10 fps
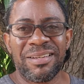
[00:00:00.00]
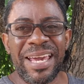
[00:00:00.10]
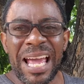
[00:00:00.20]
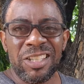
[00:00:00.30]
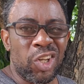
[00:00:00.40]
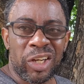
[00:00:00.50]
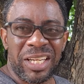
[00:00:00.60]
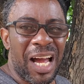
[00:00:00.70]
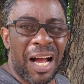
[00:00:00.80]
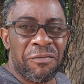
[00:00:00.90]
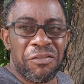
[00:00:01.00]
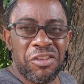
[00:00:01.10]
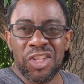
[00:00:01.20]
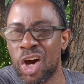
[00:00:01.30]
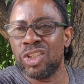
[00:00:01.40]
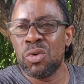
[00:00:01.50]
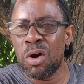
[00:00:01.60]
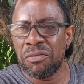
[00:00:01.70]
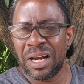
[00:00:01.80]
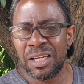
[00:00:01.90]
Kentucky not have nothing
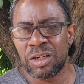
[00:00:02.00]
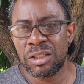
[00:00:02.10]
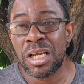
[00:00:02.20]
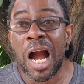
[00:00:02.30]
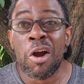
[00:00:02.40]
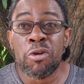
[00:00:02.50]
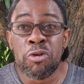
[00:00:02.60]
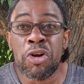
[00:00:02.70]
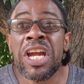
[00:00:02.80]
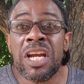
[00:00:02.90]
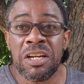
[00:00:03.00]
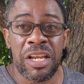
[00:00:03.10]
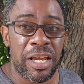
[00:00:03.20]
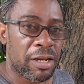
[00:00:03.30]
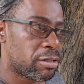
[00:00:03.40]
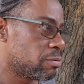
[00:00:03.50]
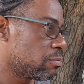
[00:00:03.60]
over you. You're a real deal.